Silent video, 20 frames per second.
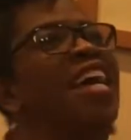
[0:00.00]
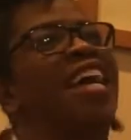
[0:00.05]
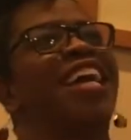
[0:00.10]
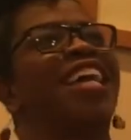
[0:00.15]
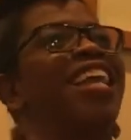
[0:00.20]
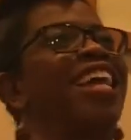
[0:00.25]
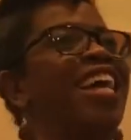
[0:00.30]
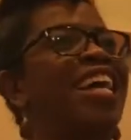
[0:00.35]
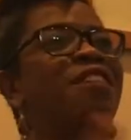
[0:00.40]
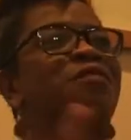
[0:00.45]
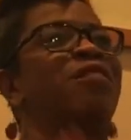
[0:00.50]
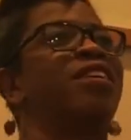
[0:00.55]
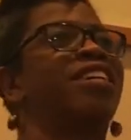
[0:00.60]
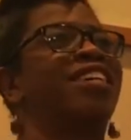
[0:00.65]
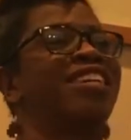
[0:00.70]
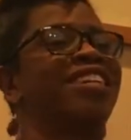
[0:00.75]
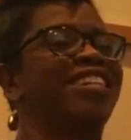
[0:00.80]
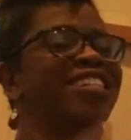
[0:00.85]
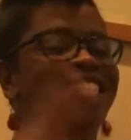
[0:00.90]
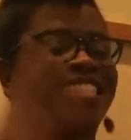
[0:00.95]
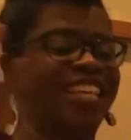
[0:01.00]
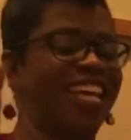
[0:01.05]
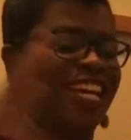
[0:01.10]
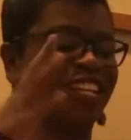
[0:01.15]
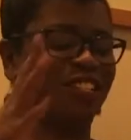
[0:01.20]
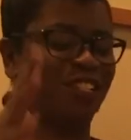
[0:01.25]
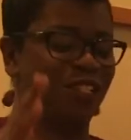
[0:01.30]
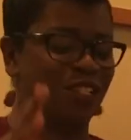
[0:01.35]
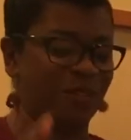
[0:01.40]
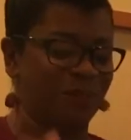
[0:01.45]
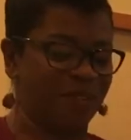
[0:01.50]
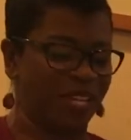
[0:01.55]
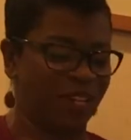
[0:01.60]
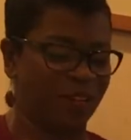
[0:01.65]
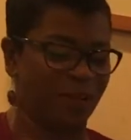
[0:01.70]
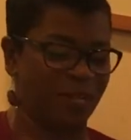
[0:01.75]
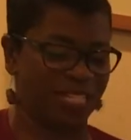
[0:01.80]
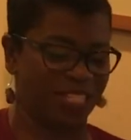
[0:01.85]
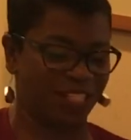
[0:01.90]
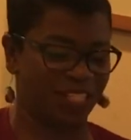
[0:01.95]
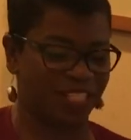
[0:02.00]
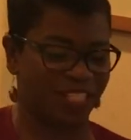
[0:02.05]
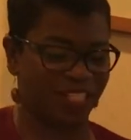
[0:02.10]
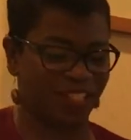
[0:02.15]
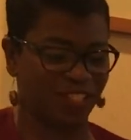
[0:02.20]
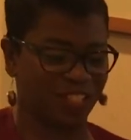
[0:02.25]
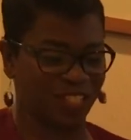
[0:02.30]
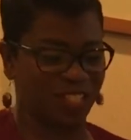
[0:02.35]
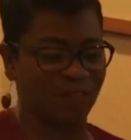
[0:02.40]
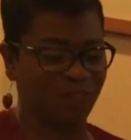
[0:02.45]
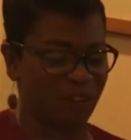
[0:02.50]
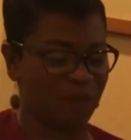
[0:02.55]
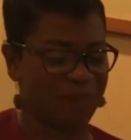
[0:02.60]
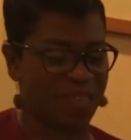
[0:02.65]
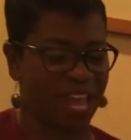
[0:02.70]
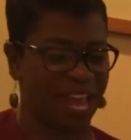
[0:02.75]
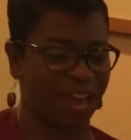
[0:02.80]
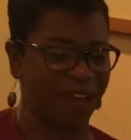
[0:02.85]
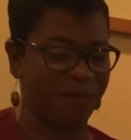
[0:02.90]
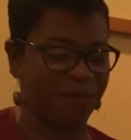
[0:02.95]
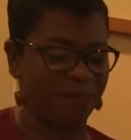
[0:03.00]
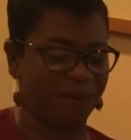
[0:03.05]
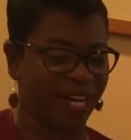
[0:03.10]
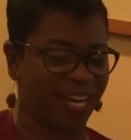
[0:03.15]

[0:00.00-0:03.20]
that I want to ask you so many questions just from that.